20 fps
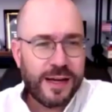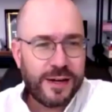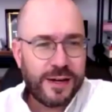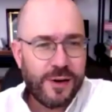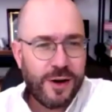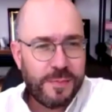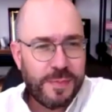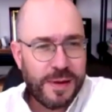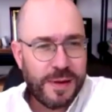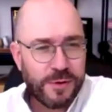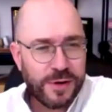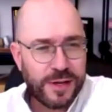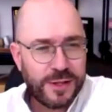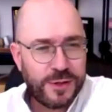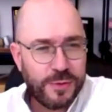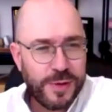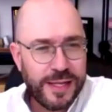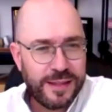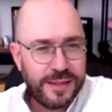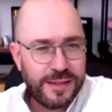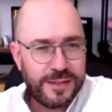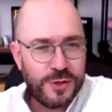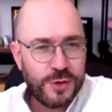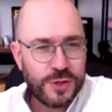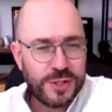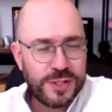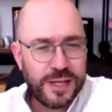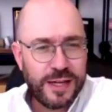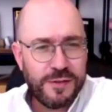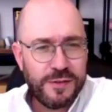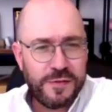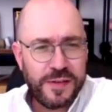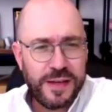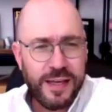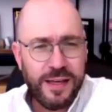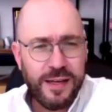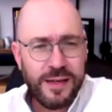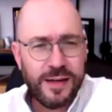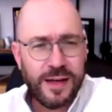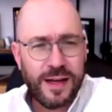hang up, I'm gonna tweet your
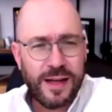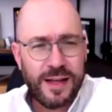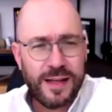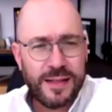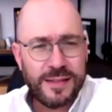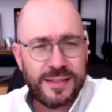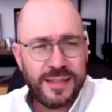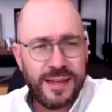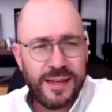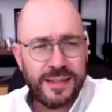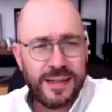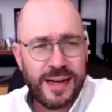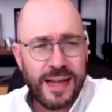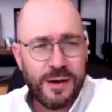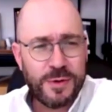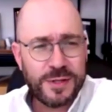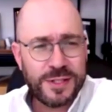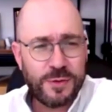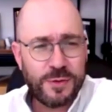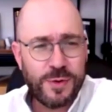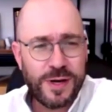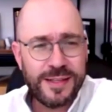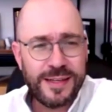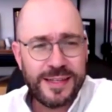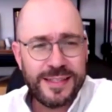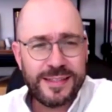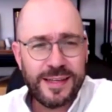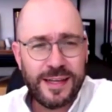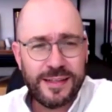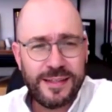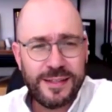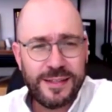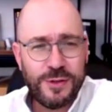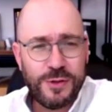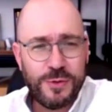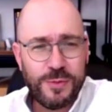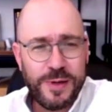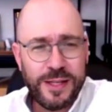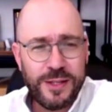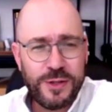selfie uh, saying that I was the one that invited you
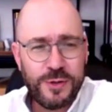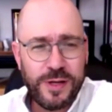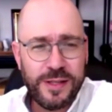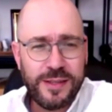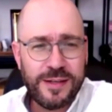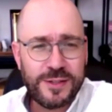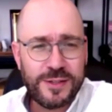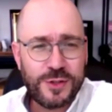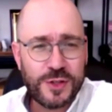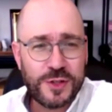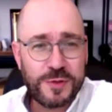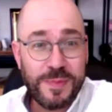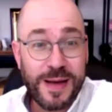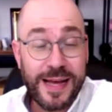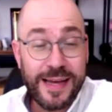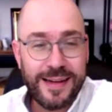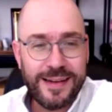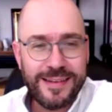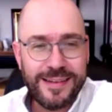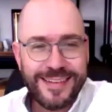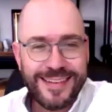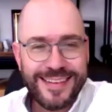to win Twitter. So smile.